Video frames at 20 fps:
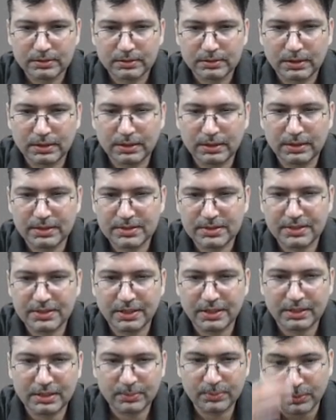and let's
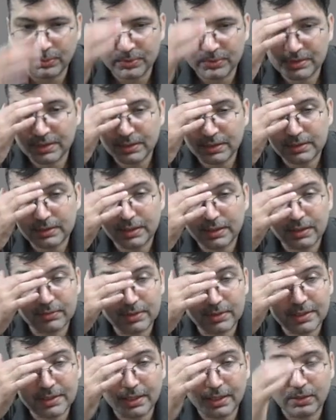check the permissions, it will
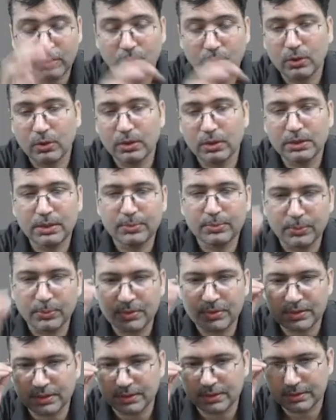set all the
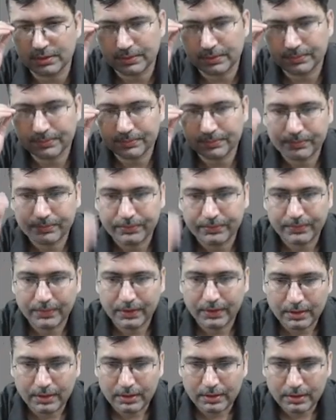permissions.
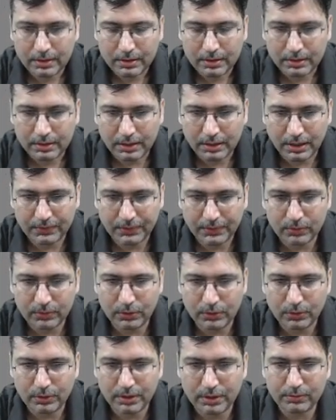Now if I
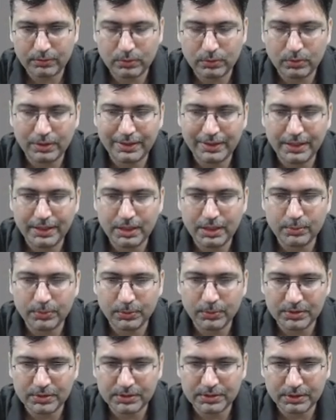want to give only read
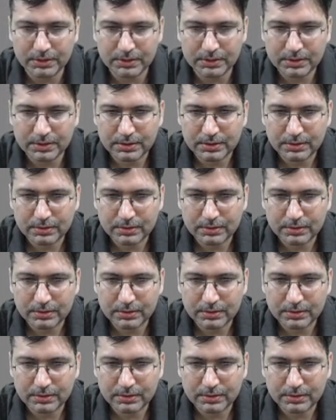permissions,